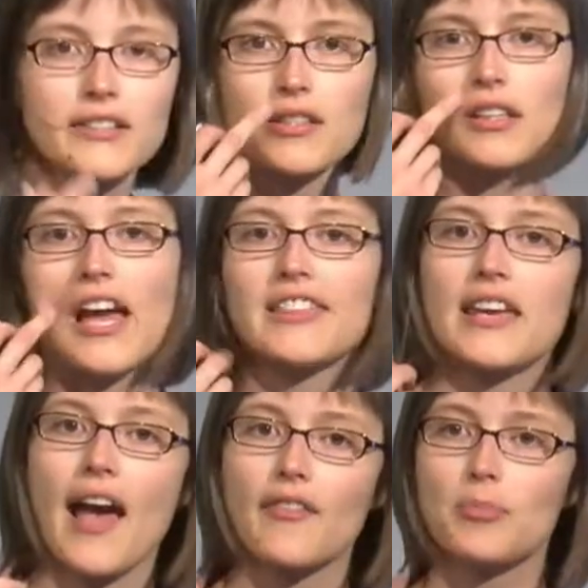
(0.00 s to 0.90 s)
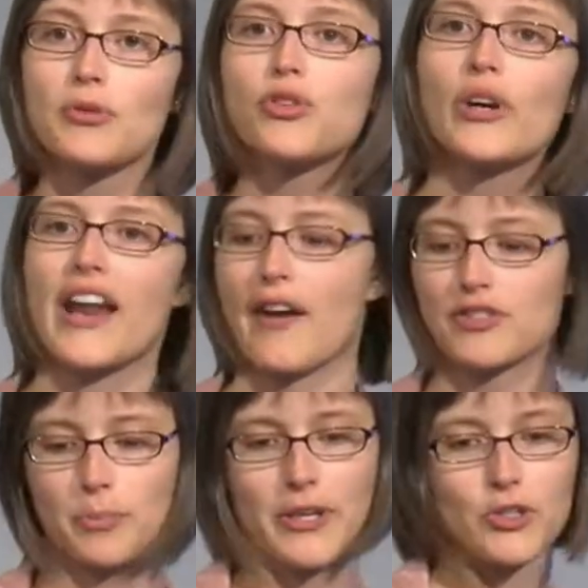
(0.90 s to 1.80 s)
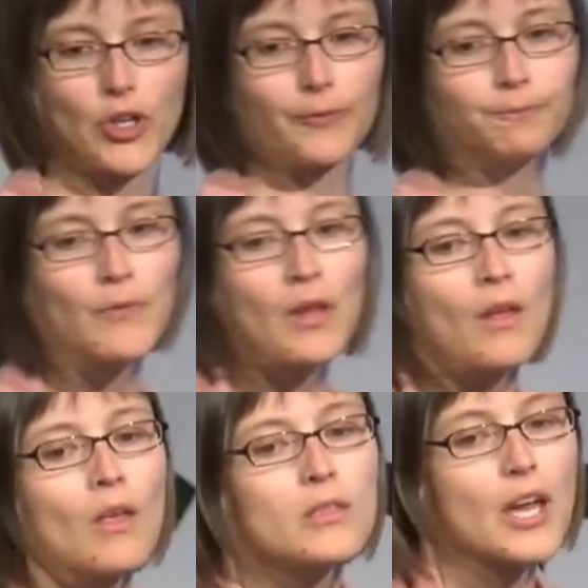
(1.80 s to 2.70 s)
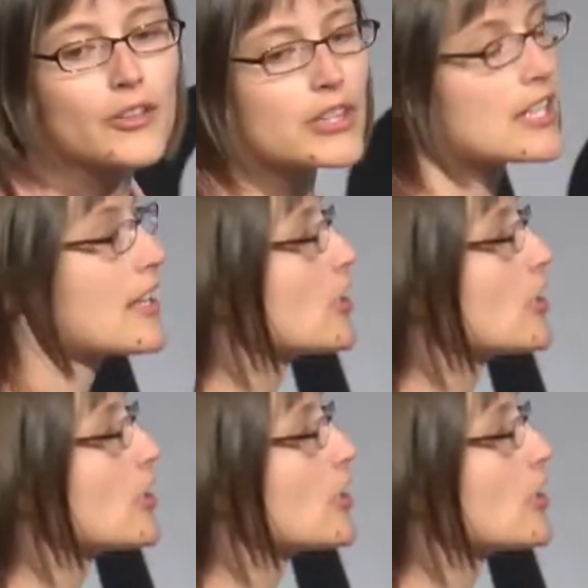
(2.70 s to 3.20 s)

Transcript: to the line, they have a before and after picture. The other thing they